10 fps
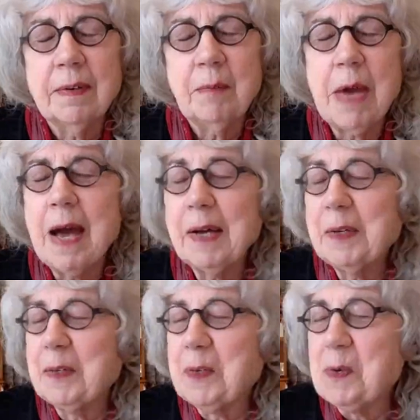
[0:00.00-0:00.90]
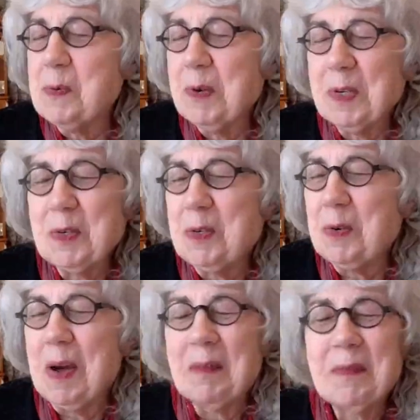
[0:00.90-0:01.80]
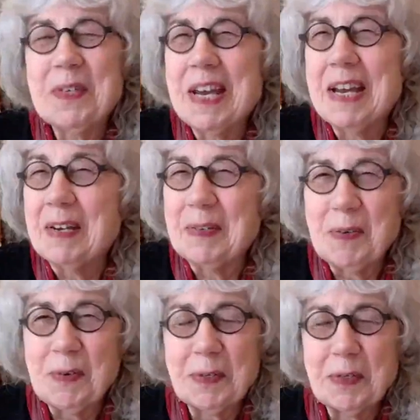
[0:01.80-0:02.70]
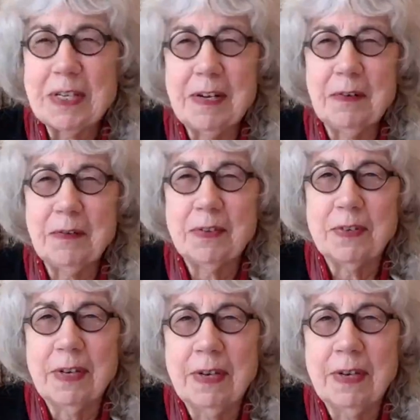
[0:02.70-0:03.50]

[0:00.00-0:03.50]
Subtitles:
back to which you have taken yourself,